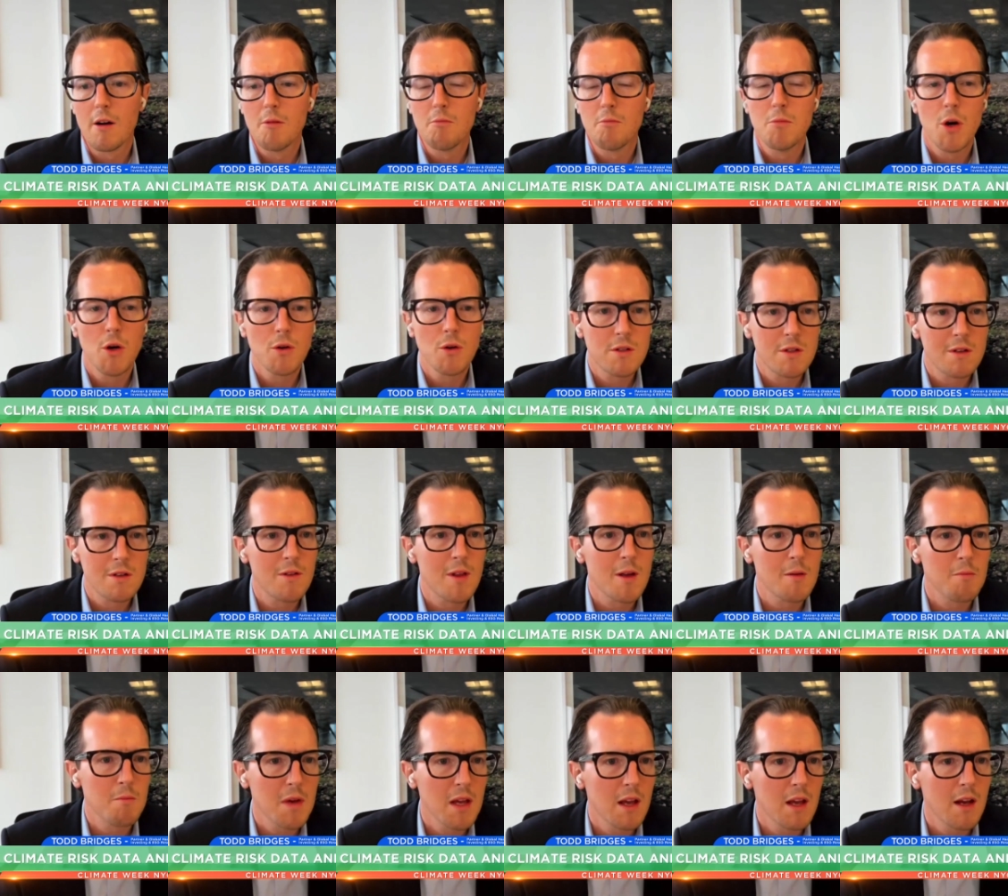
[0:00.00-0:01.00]
most of
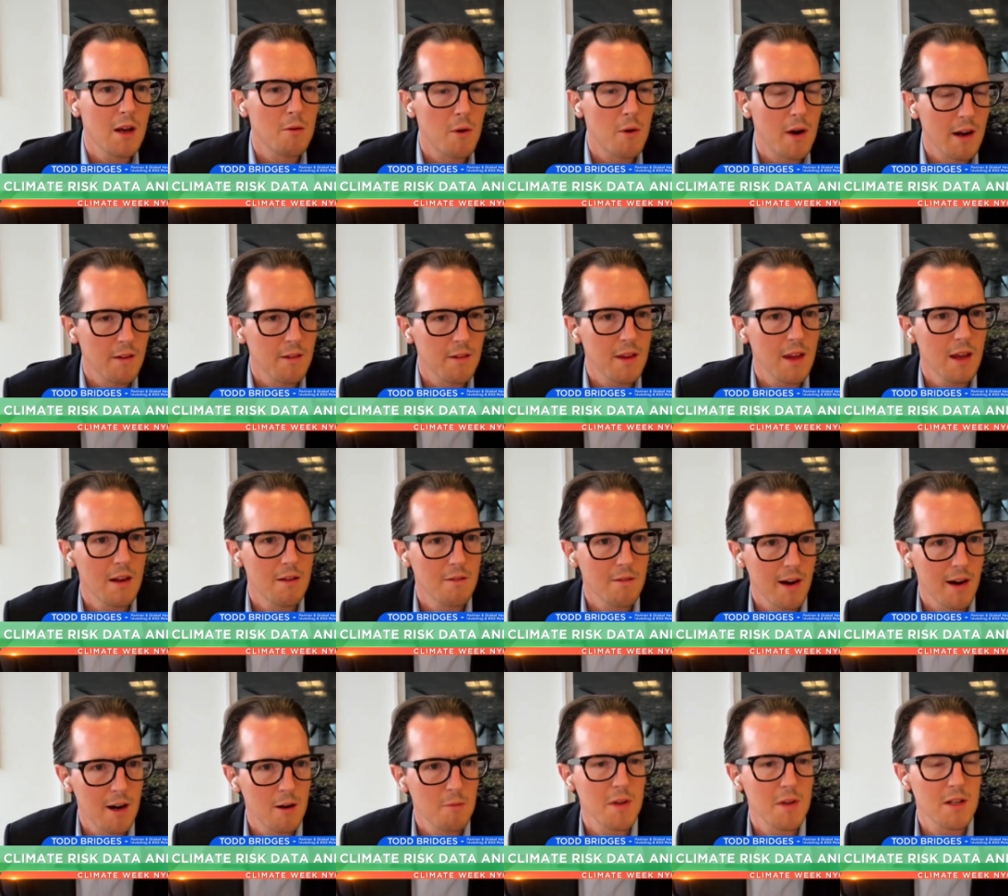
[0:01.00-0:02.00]
them being around the
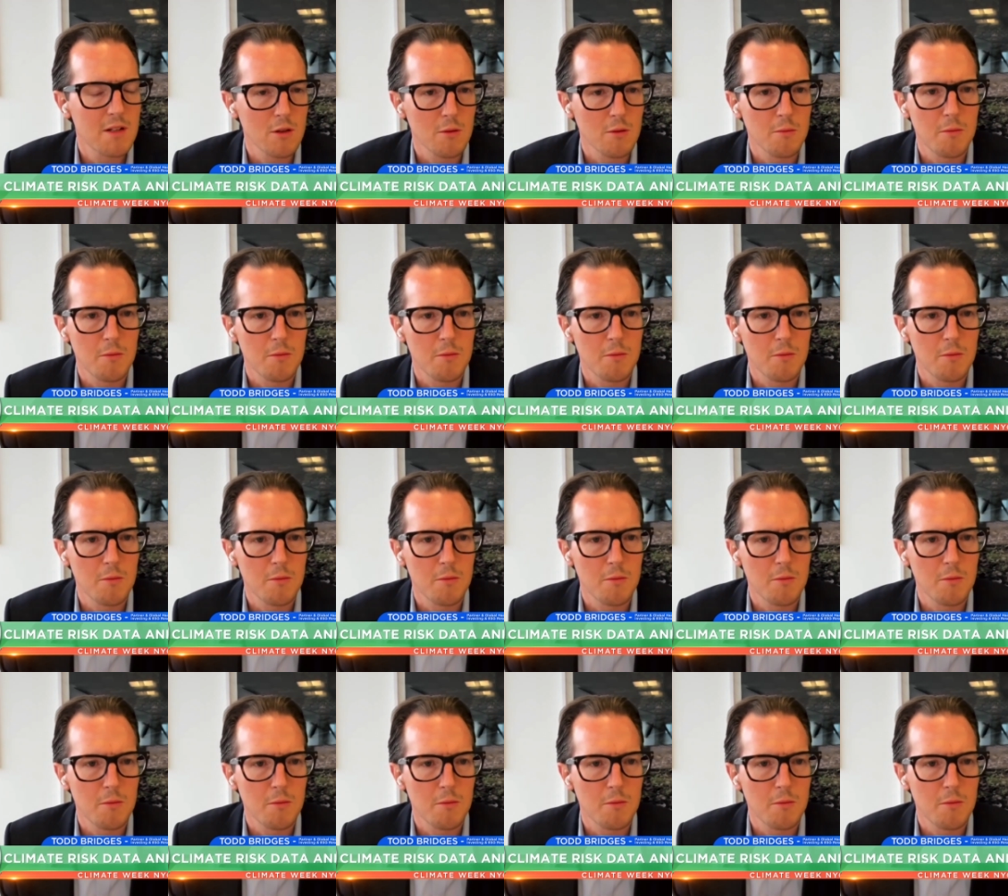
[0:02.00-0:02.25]
environmental